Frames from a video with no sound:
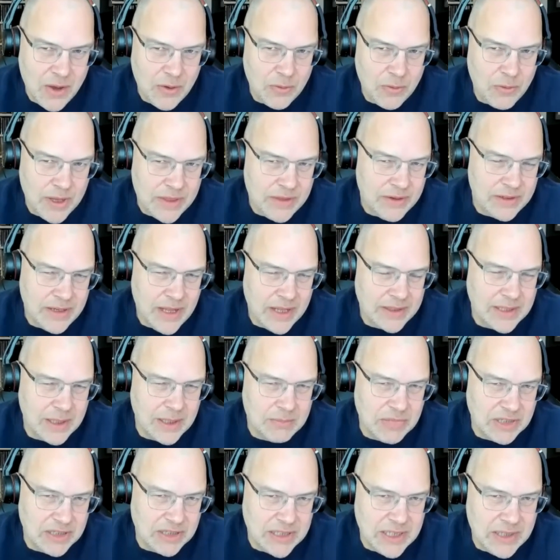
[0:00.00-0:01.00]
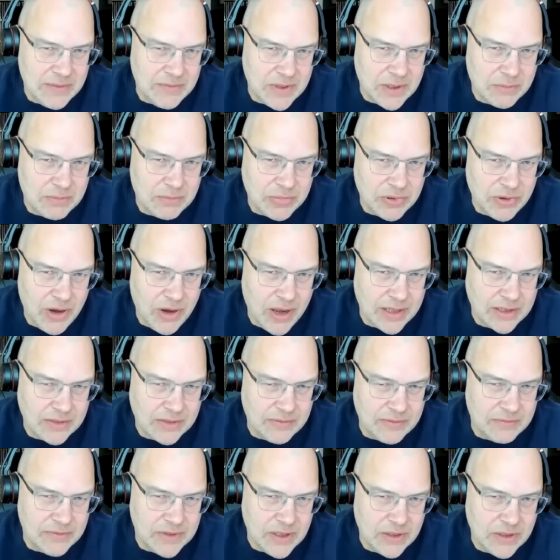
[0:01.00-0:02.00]
whether or not they believe your
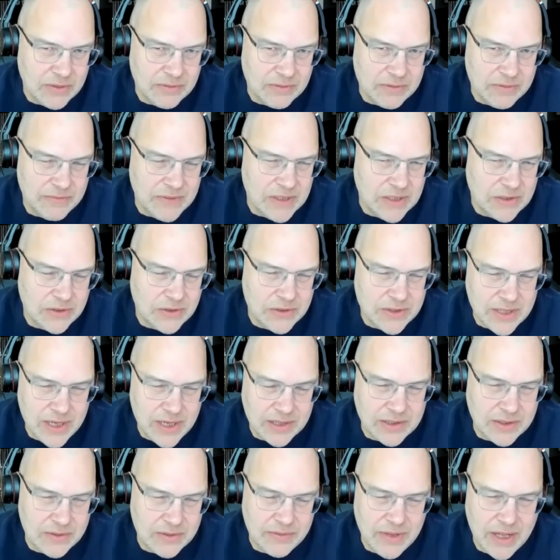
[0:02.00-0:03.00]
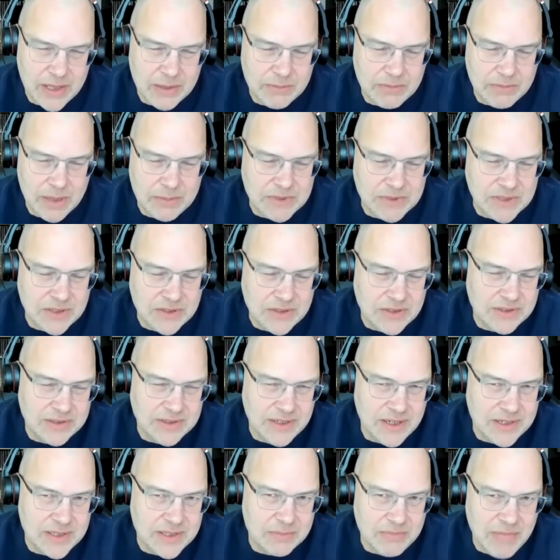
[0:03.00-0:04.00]
product, your feature set, and your value proposition
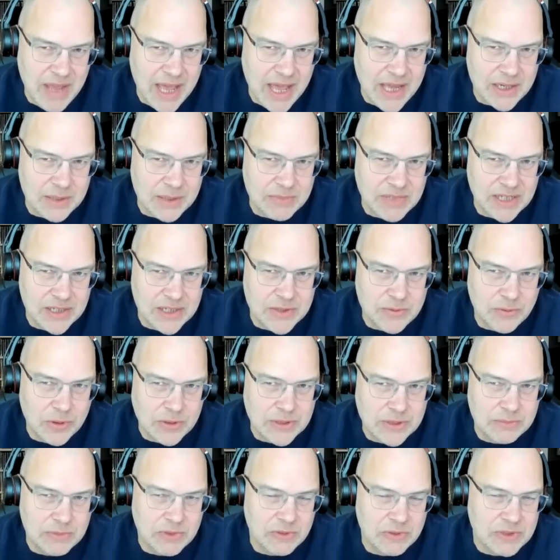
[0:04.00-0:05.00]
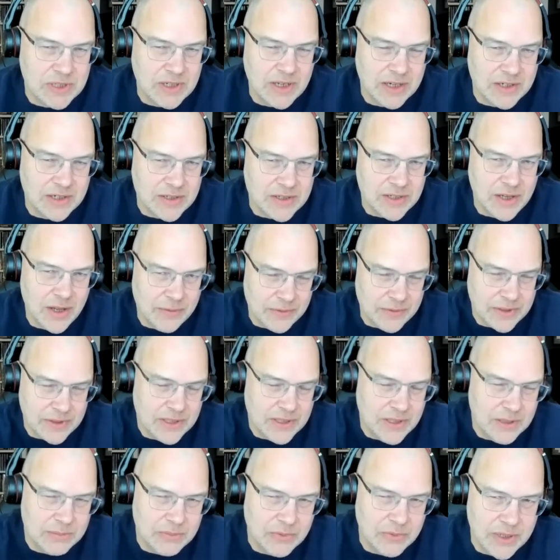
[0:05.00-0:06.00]
doesn't matter, because ultimately what you got to solve for,
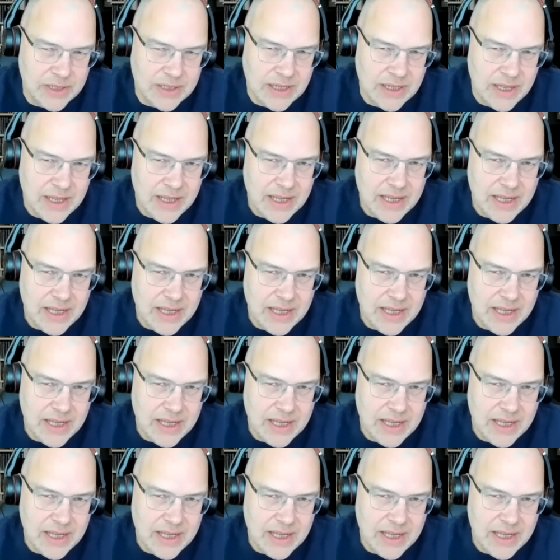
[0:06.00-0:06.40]
to your point,